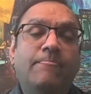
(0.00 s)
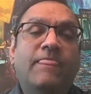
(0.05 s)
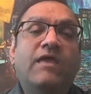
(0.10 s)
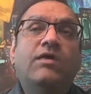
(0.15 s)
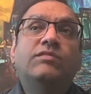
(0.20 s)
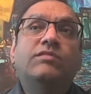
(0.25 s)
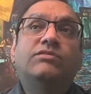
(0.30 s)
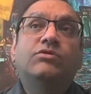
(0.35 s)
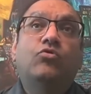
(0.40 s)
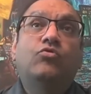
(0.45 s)

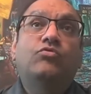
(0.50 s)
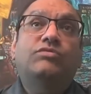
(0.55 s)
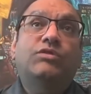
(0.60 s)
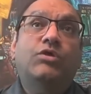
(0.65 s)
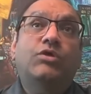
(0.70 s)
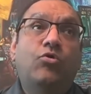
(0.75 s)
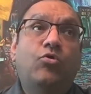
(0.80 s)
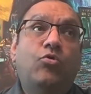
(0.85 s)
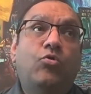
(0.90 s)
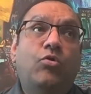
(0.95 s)

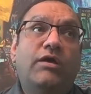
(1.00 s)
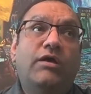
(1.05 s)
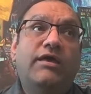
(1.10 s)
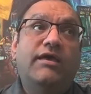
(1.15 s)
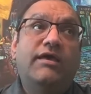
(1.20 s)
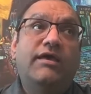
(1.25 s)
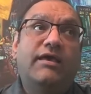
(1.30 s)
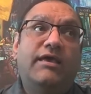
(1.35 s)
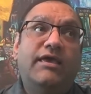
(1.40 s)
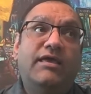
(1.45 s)
So
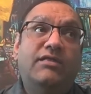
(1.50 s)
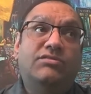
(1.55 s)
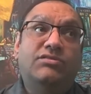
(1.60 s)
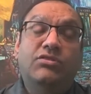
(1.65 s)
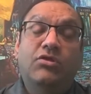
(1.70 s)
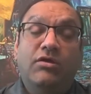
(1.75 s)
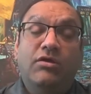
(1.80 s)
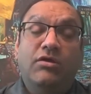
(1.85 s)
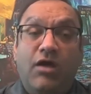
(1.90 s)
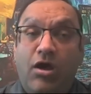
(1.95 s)
it's
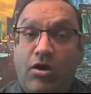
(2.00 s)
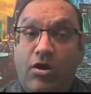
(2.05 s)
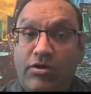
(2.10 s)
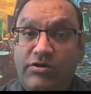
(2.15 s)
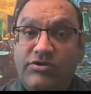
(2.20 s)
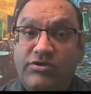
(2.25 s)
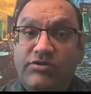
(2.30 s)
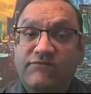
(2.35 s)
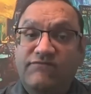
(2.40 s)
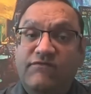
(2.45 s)
not
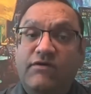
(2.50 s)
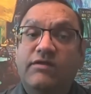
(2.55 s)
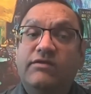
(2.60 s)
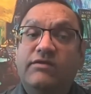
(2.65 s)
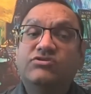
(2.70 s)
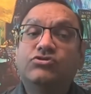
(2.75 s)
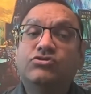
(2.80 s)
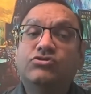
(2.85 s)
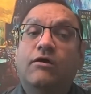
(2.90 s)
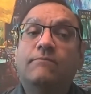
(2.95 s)
hard to find a
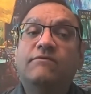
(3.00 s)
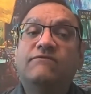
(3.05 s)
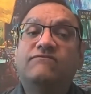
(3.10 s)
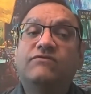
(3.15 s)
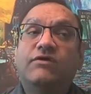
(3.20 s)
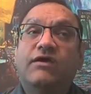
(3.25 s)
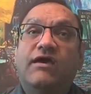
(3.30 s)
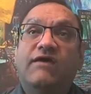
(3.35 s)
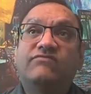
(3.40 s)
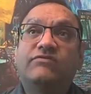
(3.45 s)
job if
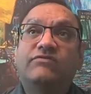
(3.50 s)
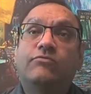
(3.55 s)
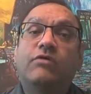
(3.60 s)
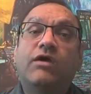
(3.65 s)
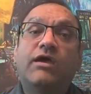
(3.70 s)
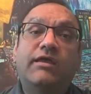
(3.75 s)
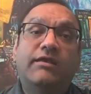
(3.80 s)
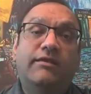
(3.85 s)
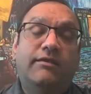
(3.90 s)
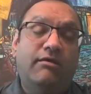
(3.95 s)
you have the
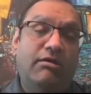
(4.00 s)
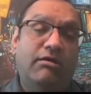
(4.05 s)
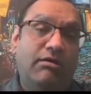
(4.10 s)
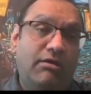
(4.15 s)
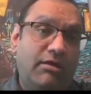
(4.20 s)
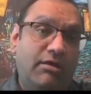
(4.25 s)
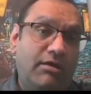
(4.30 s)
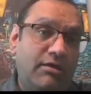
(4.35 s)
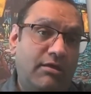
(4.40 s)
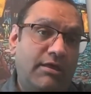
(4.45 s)
right
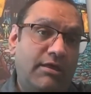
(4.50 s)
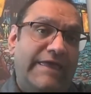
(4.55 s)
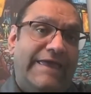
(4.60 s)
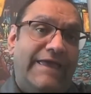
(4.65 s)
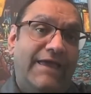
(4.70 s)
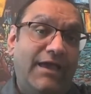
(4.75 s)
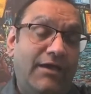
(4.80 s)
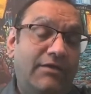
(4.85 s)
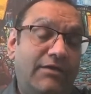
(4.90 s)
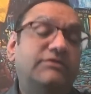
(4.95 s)

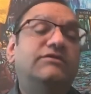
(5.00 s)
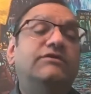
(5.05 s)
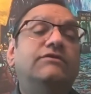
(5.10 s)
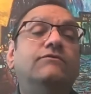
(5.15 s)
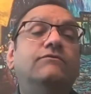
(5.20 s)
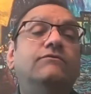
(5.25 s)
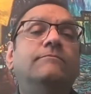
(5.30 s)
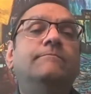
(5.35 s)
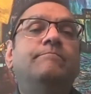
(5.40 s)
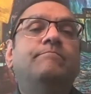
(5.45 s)

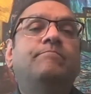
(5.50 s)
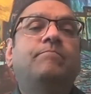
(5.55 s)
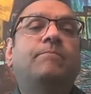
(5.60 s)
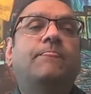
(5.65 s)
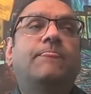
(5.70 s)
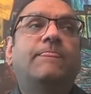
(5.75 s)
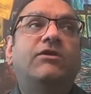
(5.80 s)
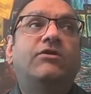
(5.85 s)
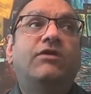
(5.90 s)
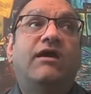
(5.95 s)
attitude.
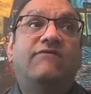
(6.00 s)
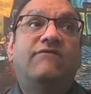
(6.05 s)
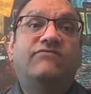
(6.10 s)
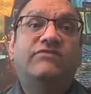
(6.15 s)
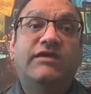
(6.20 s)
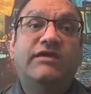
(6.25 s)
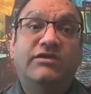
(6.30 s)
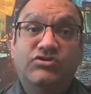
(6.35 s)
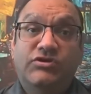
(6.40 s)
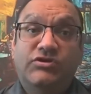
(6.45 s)
You have
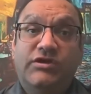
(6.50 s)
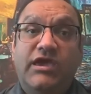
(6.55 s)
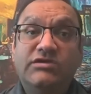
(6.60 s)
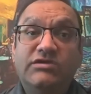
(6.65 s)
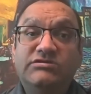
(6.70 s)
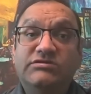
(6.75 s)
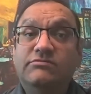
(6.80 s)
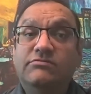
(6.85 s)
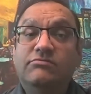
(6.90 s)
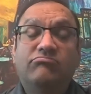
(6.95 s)
the
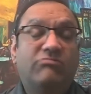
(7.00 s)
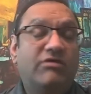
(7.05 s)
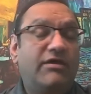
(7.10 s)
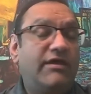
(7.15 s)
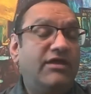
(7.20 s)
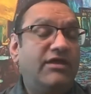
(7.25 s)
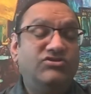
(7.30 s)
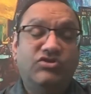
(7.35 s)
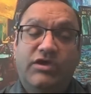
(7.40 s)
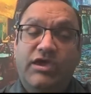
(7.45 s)
education. The
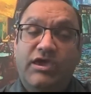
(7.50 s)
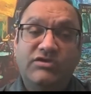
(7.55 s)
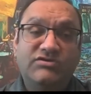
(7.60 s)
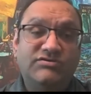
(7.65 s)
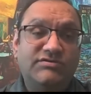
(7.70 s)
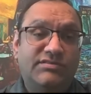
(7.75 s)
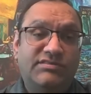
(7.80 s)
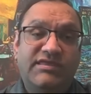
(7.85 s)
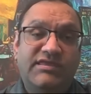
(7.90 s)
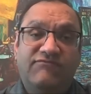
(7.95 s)
education
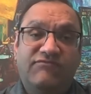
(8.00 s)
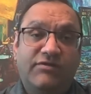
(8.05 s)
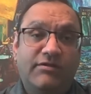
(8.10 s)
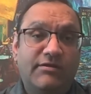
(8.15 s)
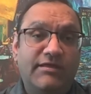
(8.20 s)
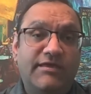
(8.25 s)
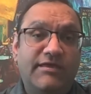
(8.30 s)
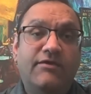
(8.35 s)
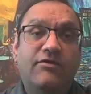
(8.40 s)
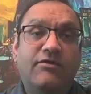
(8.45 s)
is
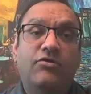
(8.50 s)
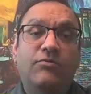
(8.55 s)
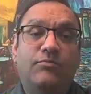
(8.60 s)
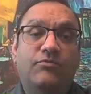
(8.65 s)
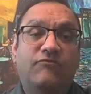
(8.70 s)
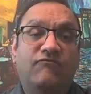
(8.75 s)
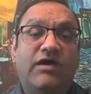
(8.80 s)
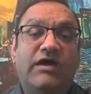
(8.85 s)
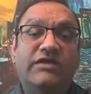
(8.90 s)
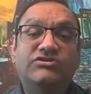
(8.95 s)
definitely going to
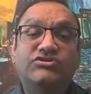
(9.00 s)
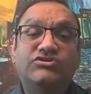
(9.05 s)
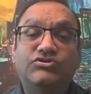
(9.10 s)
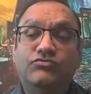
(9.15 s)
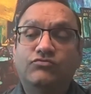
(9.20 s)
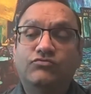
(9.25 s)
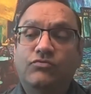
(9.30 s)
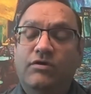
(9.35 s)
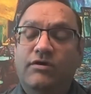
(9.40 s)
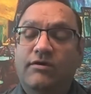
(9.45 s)
provide
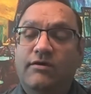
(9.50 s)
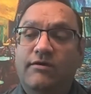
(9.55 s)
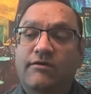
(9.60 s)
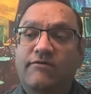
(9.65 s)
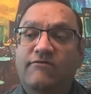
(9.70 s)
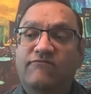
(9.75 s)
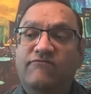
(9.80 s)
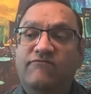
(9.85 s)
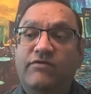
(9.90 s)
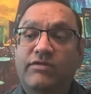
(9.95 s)
you
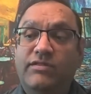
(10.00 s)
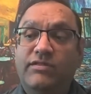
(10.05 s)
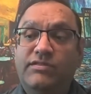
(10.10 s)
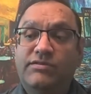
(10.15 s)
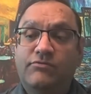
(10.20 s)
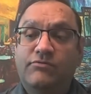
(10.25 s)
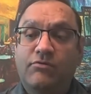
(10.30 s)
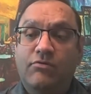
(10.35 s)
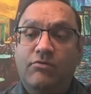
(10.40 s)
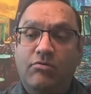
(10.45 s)
a very
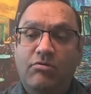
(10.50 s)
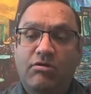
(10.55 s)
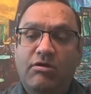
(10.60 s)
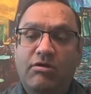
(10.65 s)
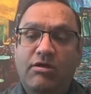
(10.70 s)
strong.